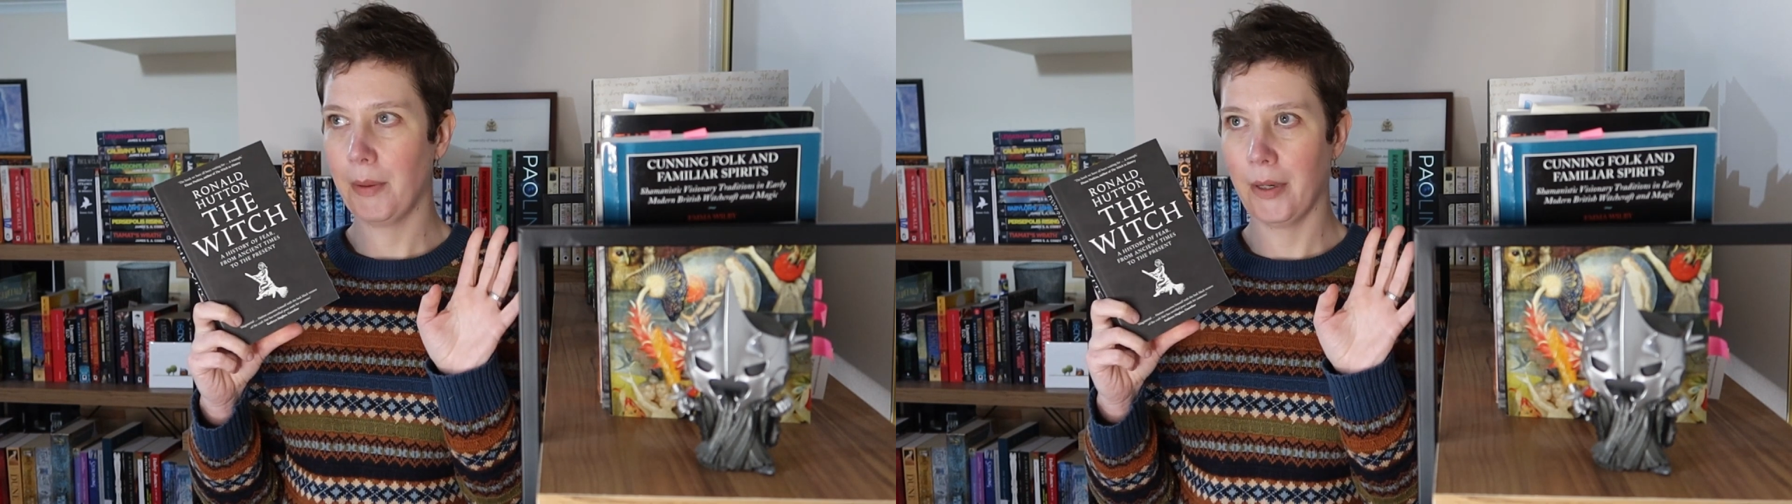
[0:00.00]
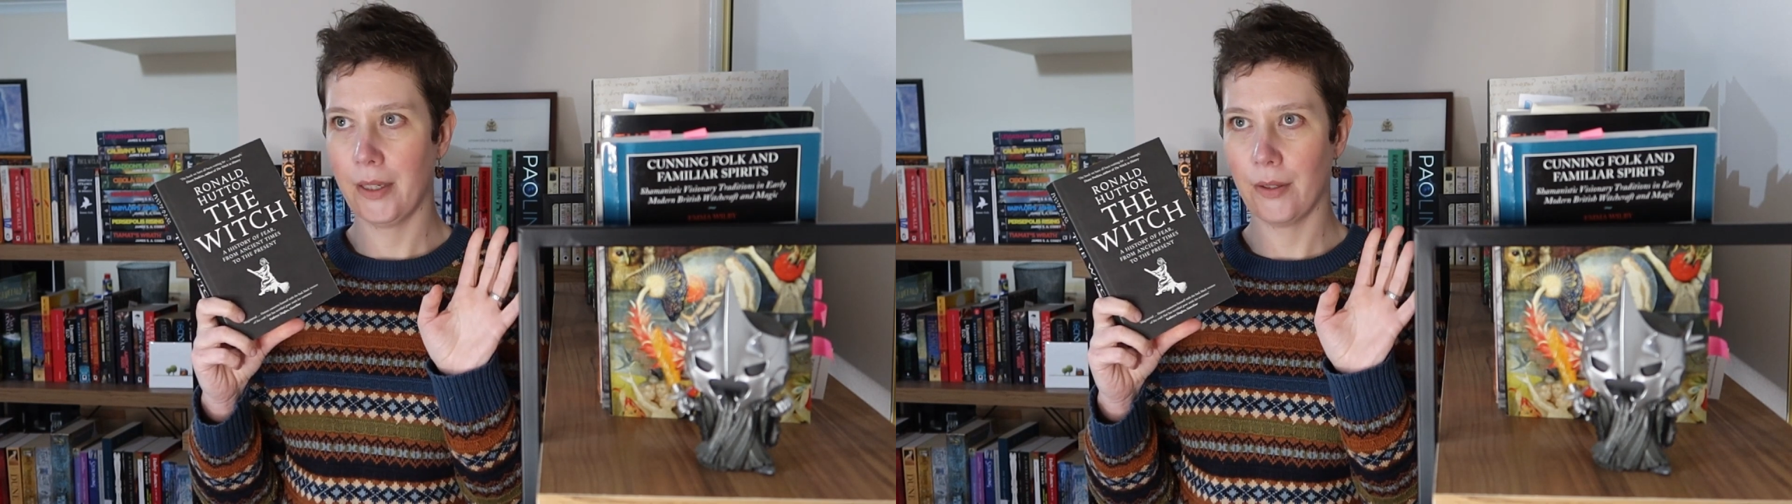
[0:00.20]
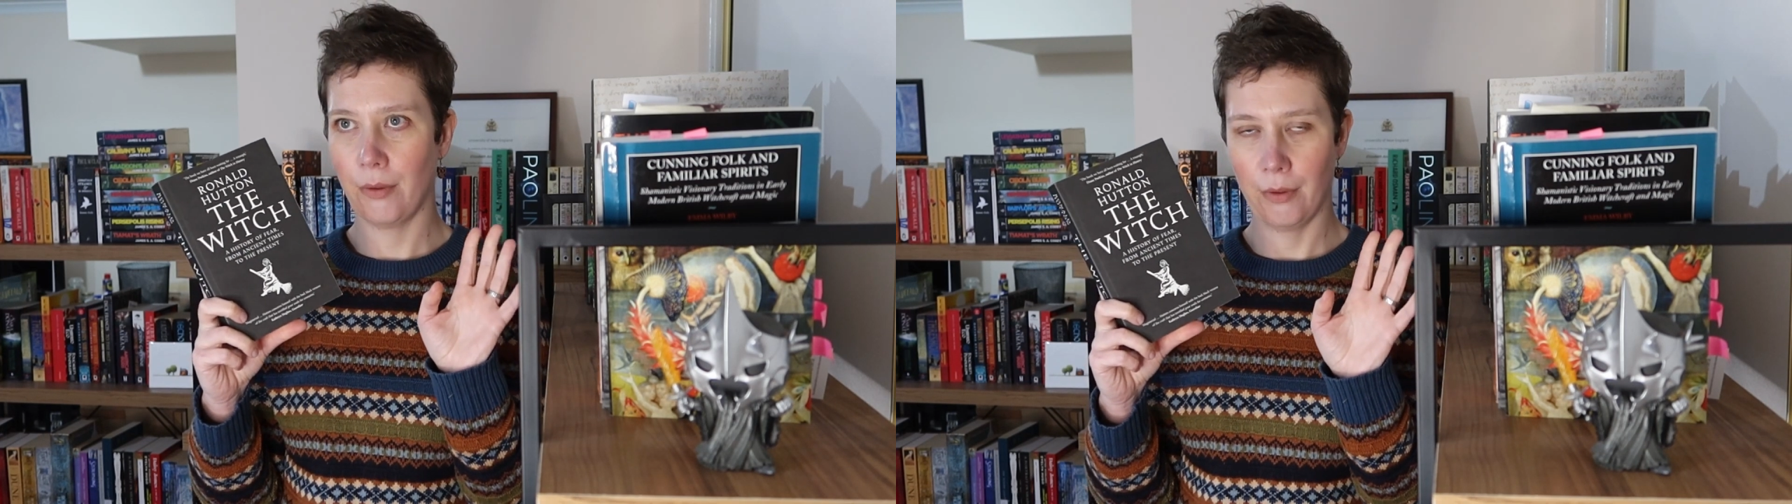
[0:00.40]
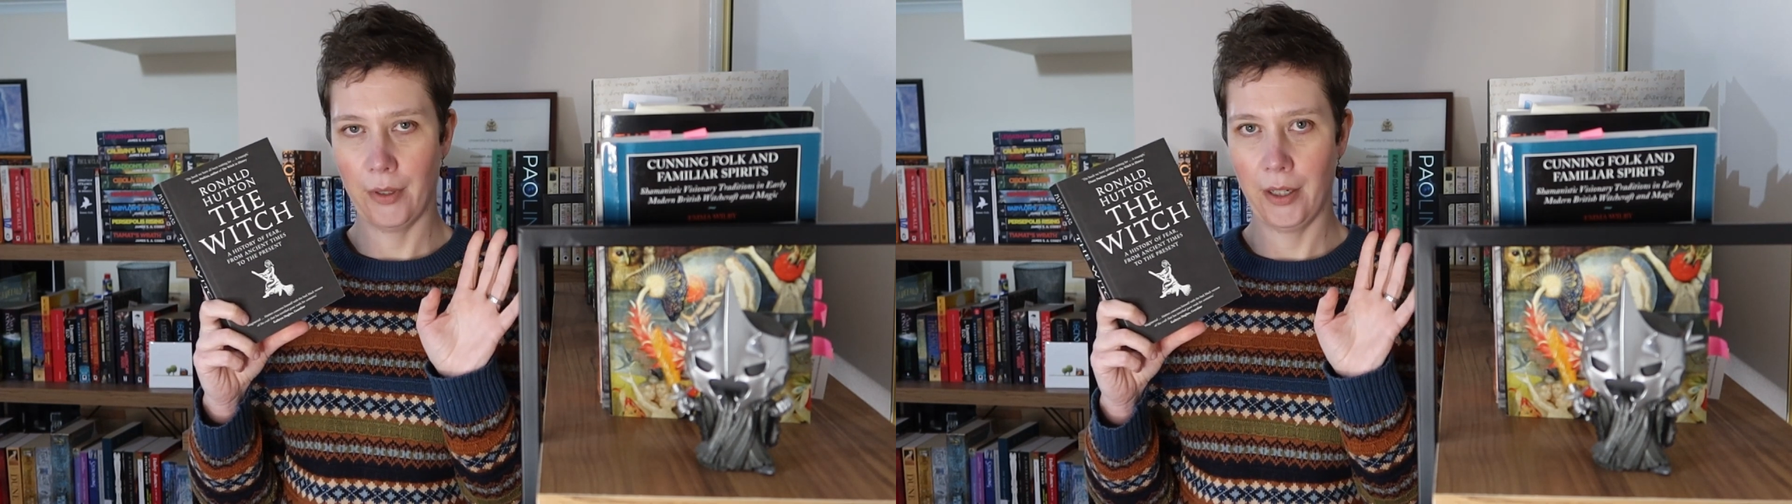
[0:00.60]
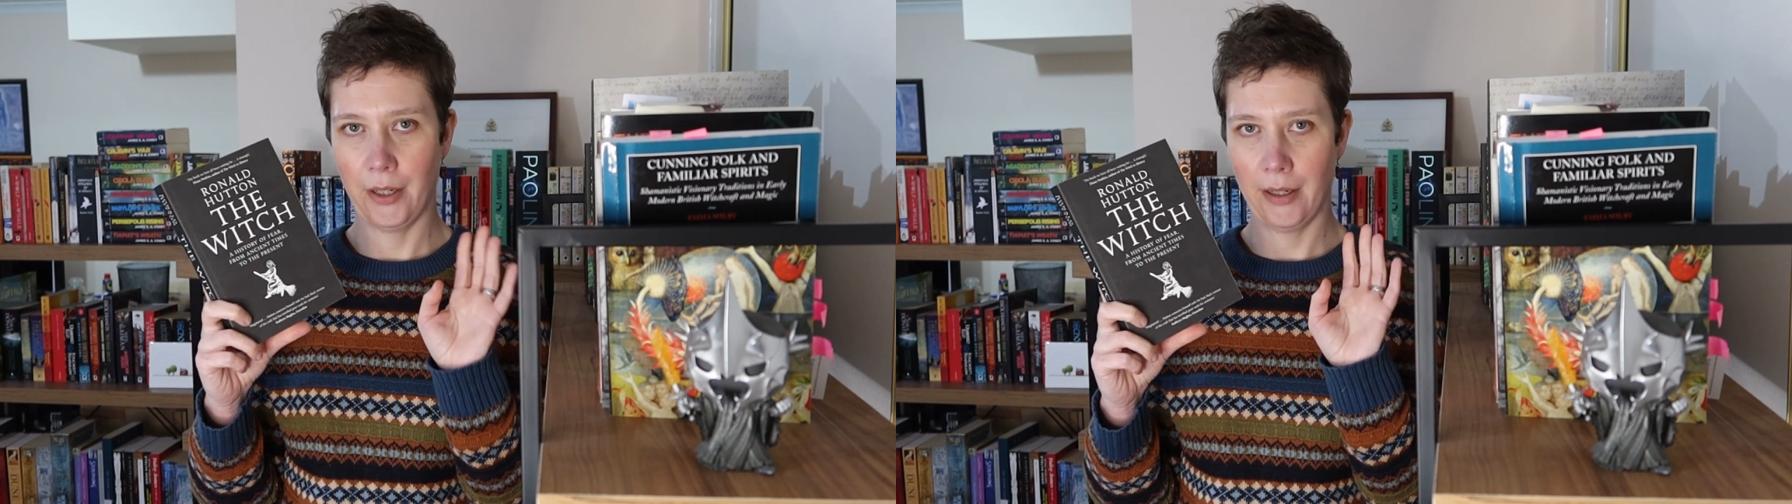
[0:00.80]
works on
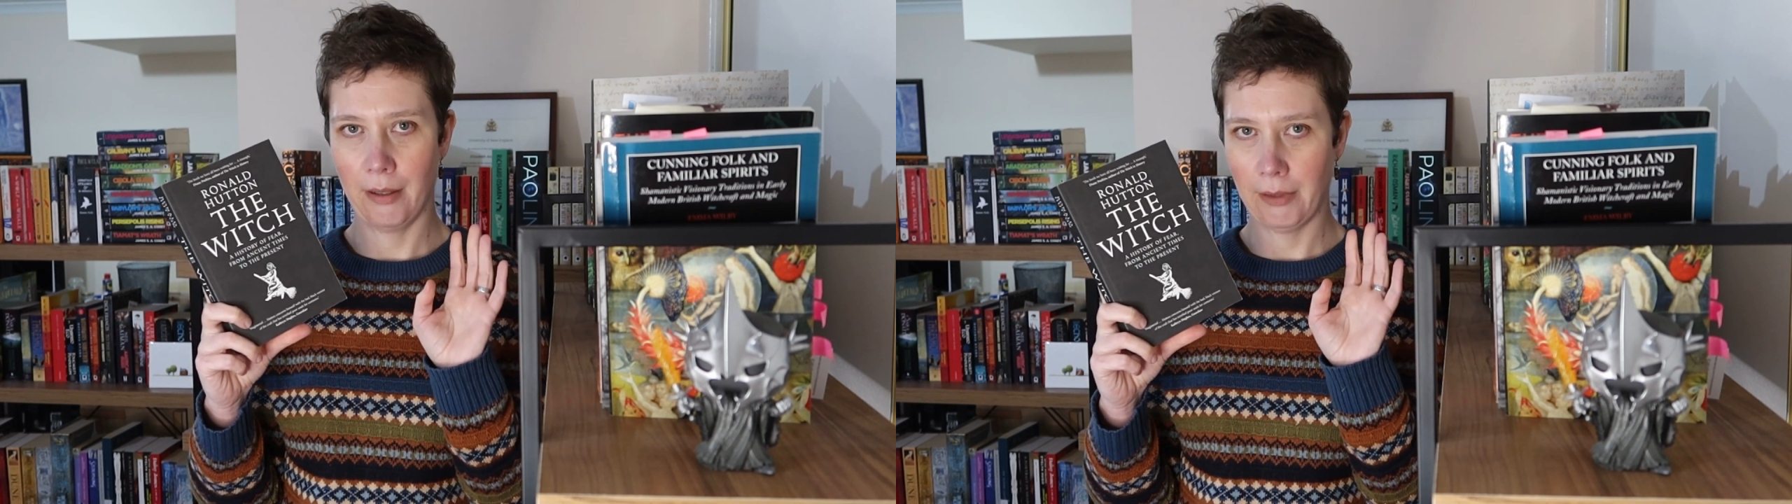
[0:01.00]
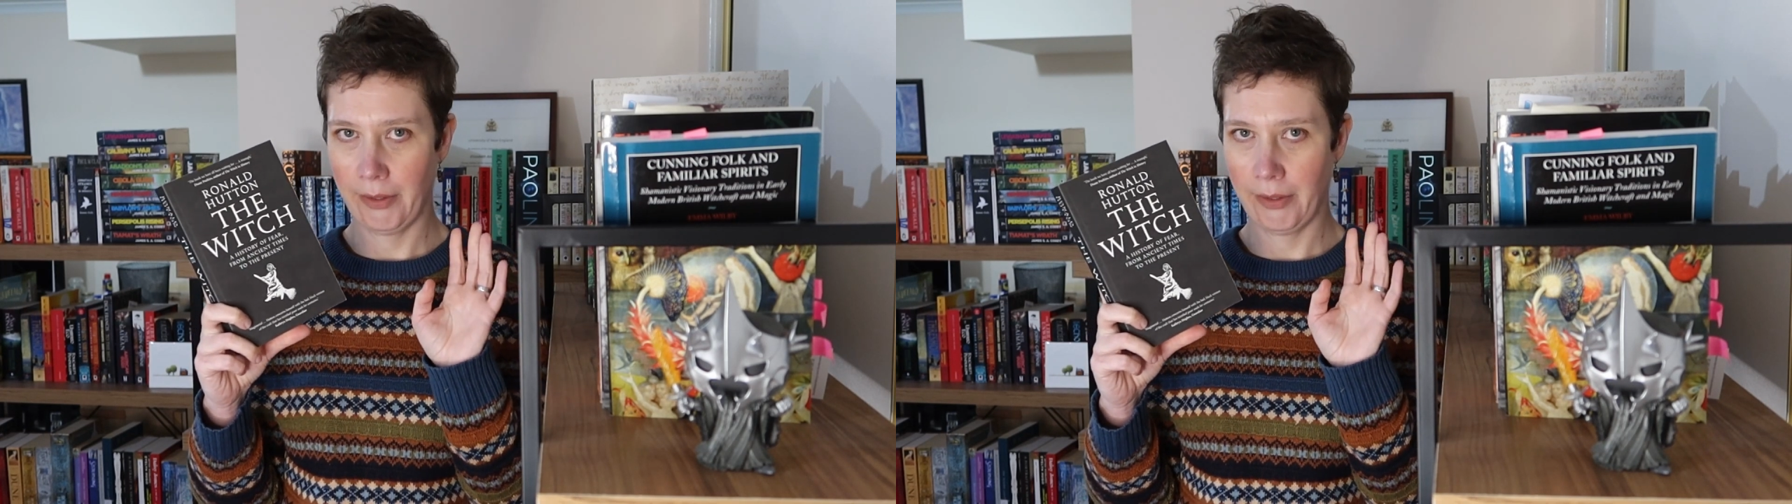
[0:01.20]
audio are